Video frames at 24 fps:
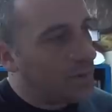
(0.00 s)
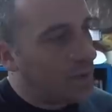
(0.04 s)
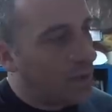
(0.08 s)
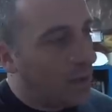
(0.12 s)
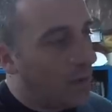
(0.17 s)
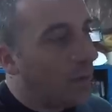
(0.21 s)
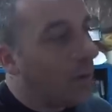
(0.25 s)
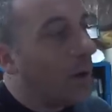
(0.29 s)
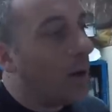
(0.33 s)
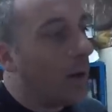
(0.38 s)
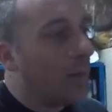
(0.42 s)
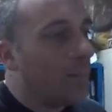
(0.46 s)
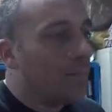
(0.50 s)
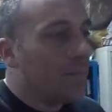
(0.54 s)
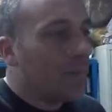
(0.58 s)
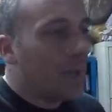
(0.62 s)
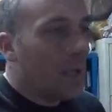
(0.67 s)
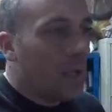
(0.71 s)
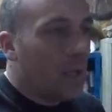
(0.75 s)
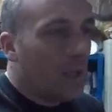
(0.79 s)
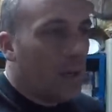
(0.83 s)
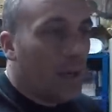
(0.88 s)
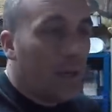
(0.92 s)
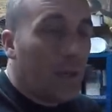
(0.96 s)
So
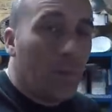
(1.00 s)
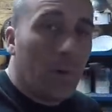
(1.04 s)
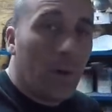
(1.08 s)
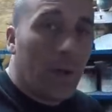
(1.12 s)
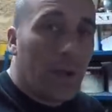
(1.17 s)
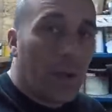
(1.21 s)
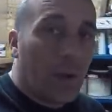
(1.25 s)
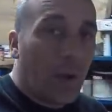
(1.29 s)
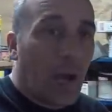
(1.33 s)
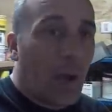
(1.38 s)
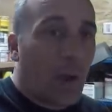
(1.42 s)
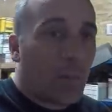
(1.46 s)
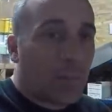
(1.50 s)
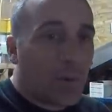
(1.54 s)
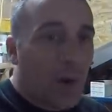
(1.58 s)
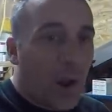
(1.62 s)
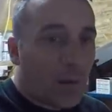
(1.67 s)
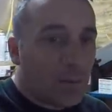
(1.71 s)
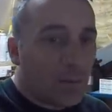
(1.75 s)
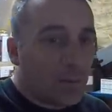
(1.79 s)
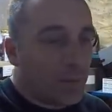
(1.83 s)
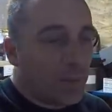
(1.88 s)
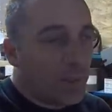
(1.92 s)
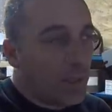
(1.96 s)
anyway, I'll
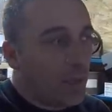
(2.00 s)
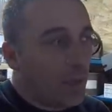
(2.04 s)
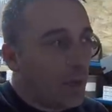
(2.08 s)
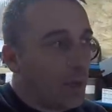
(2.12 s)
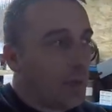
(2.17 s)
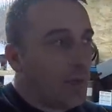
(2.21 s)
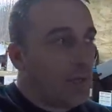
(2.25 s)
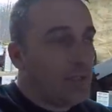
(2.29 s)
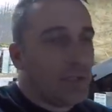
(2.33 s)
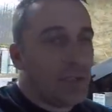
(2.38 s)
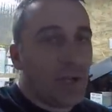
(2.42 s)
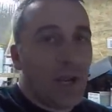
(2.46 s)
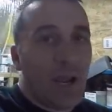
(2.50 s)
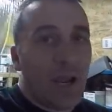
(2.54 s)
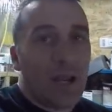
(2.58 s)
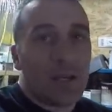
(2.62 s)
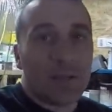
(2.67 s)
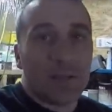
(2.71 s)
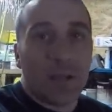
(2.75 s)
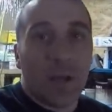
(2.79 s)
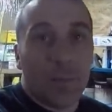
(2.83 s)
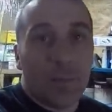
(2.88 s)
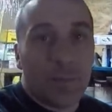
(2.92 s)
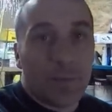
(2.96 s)
probably hit you
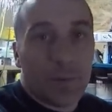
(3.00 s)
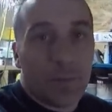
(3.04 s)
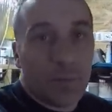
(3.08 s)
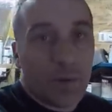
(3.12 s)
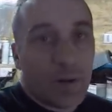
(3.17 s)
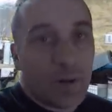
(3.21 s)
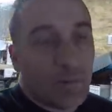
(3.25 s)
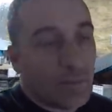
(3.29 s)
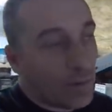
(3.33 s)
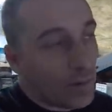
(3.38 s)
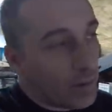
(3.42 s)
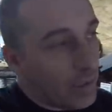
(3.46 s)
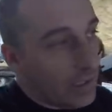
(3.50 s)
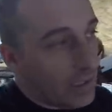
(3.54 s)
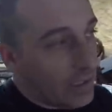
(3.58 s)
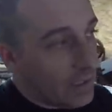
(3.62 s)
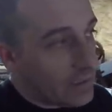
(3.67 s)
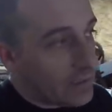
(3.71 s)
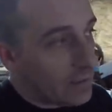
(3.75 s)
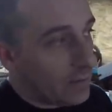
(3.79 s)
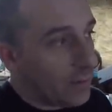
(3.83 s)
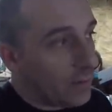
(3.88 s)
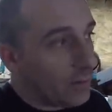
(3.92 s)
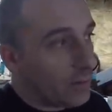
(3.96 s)
guys up whenever he
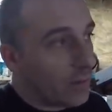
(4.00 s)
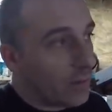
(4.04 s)
gets a little